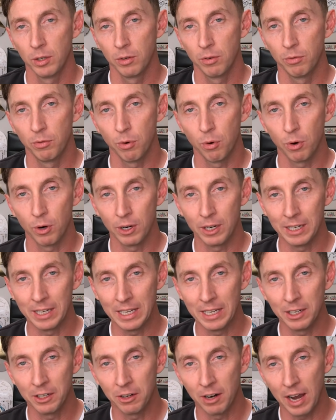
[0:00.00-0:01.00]
for an
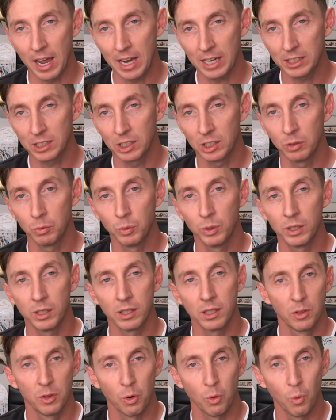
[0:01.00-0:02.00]
interaction
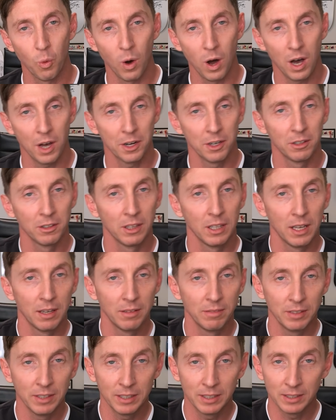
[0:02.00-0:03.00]
with the
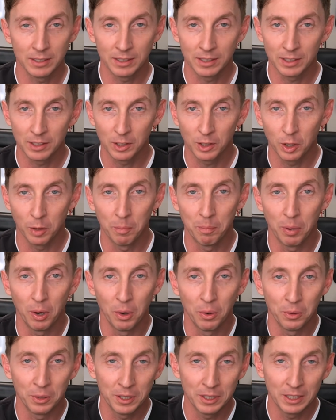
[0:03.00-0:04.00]
water-loving
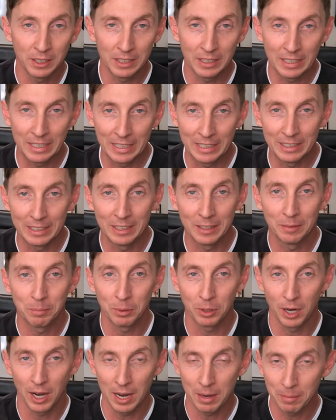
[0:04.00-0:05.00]
component in the
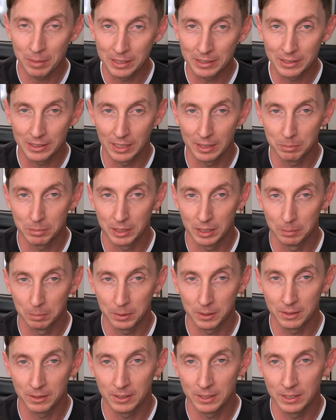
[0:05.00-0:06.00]
priming step
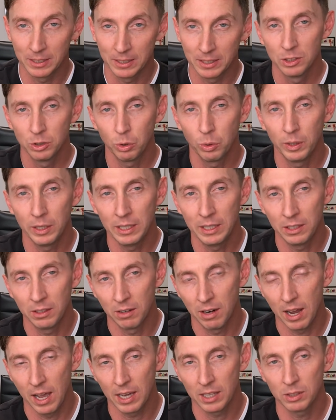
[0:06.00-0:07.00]
typically. So it
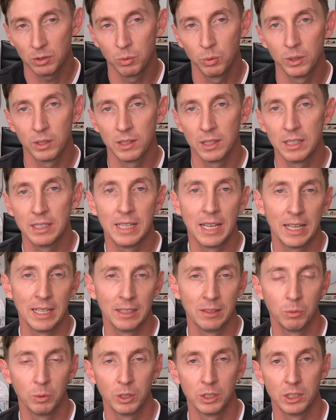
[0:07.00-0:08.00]
interacts with the
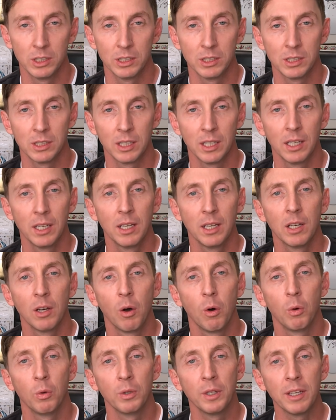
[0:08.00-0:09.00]
dentin, which is
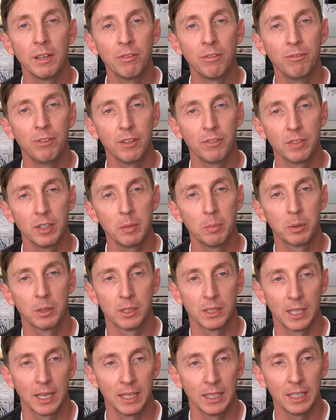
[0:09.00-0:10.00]
only
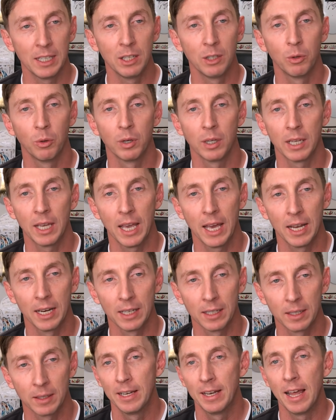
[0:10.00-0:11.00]
50%
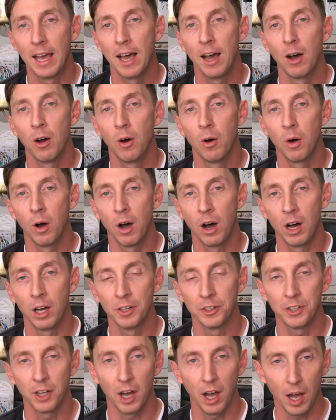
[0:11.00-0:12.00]
inorganic. Now,
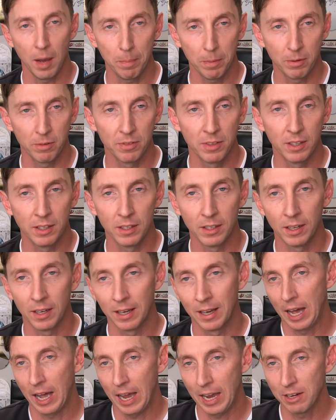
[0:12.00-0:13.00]
on top of the
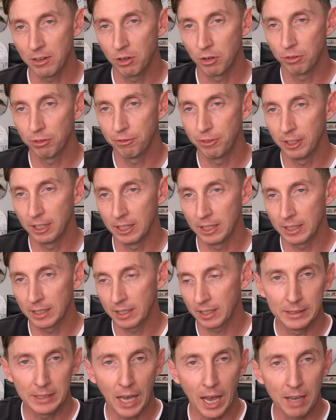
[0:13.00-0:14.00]

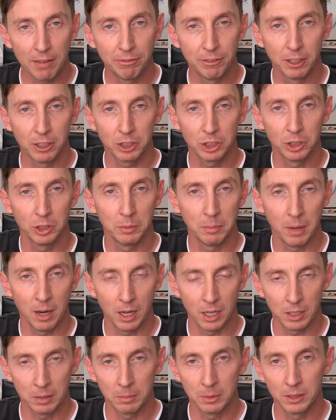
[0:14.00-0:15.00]
hydrophilic difunctional
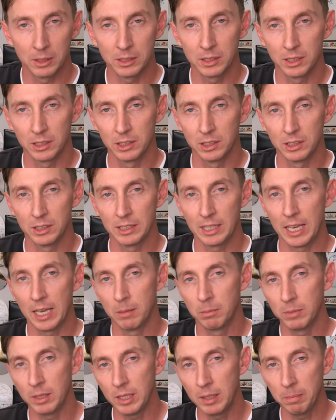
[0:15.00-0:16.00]
monomers such as
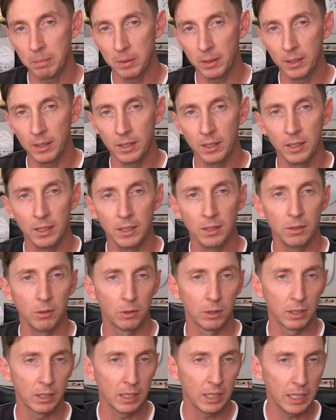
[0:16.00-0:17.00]
MDP
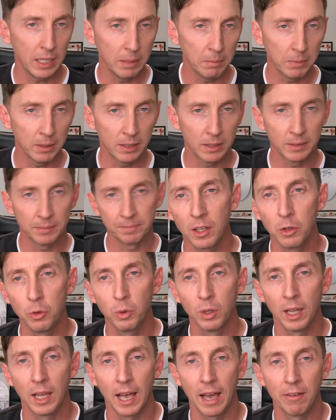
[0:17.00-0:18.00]
or HEMA, you
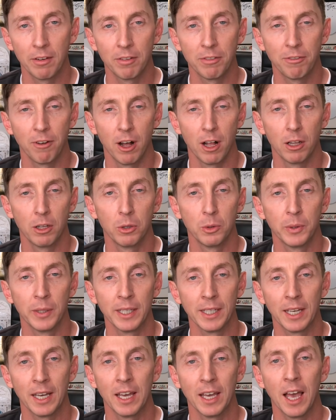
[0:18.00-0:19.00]
will have a
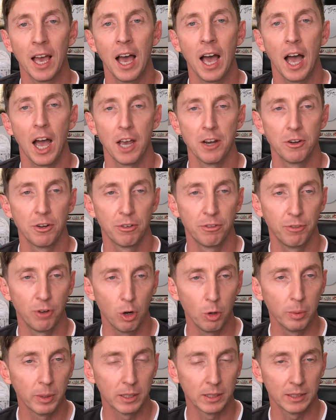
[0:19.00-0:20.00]
following
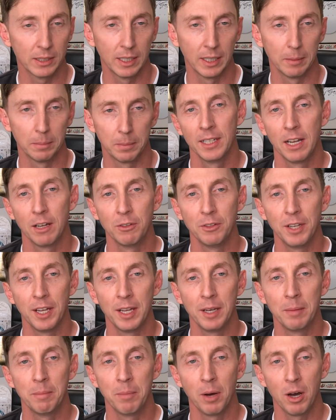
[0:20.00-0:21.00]
hydrophobic step. Now,
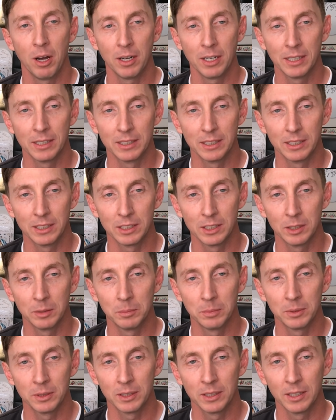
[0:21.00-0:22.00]
dentin bonding
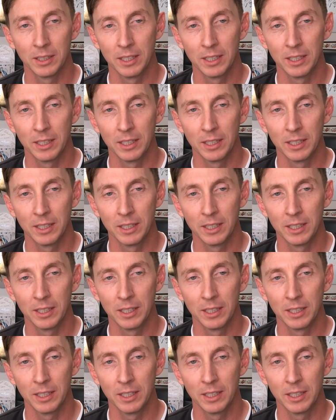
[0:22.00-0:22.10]
systems